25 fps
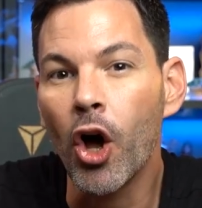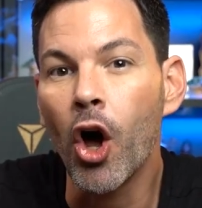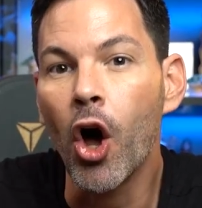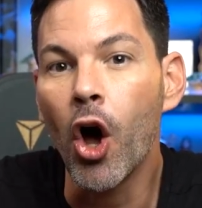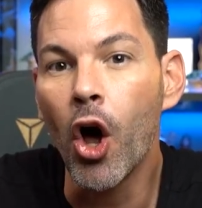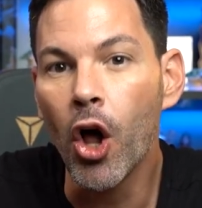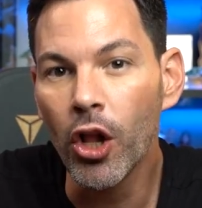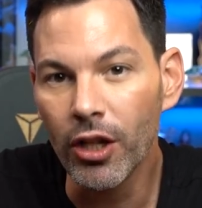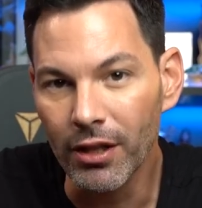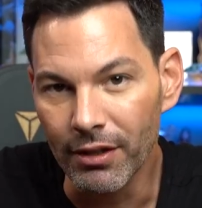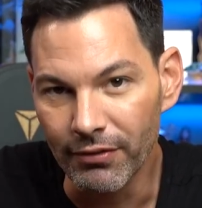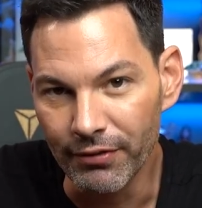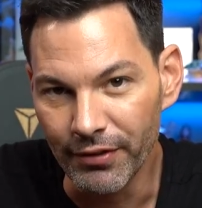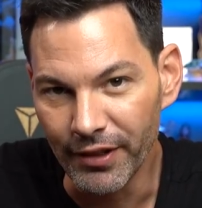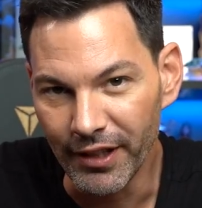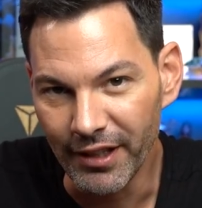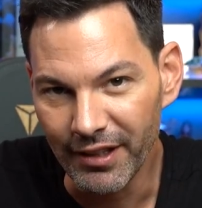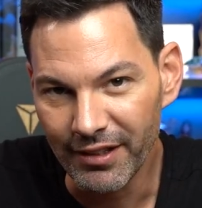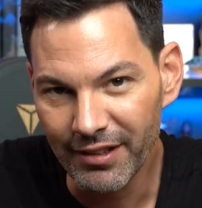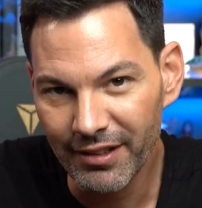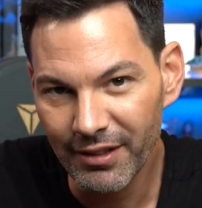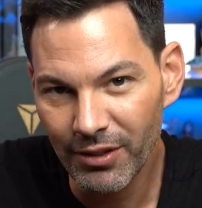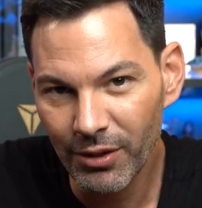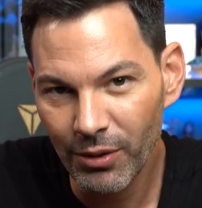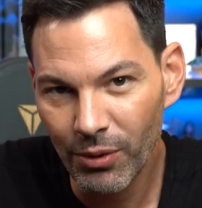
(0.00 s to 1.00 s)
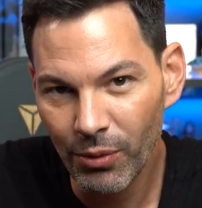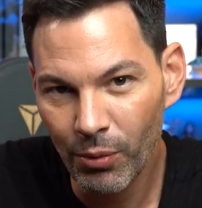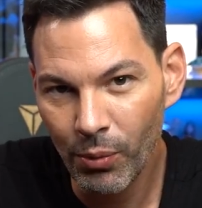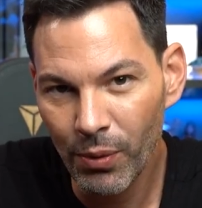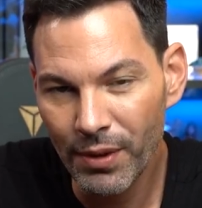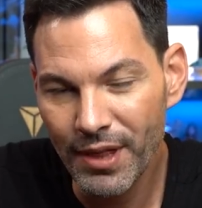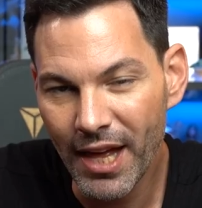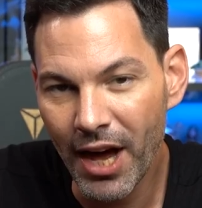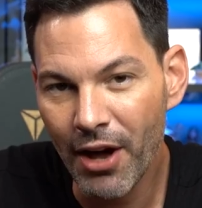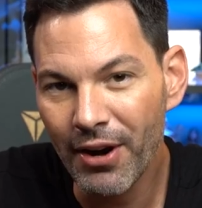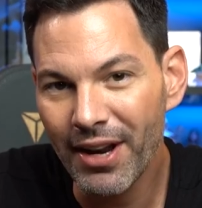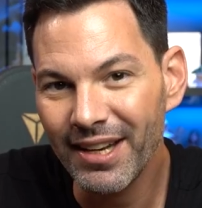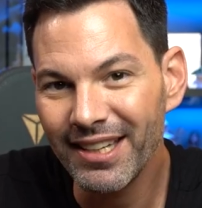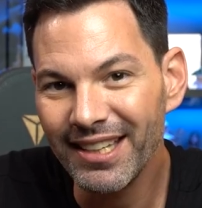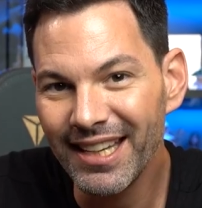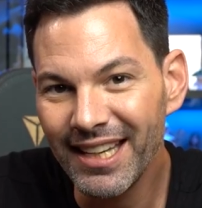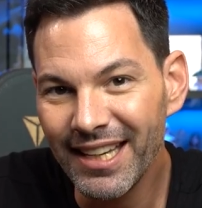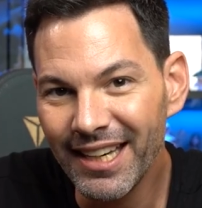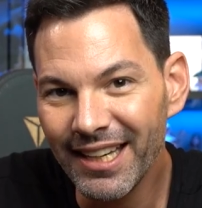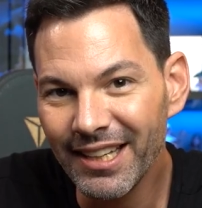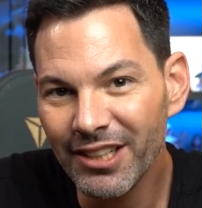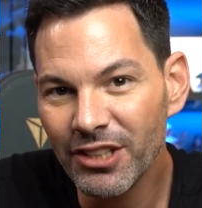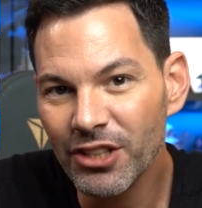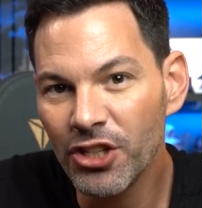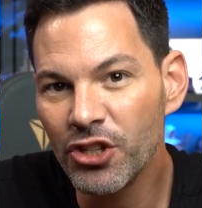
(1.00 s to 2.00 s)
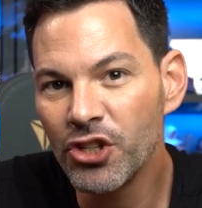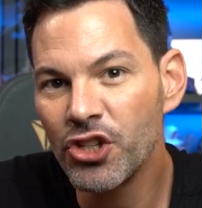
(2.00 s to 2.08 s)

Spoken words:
all of it without needing to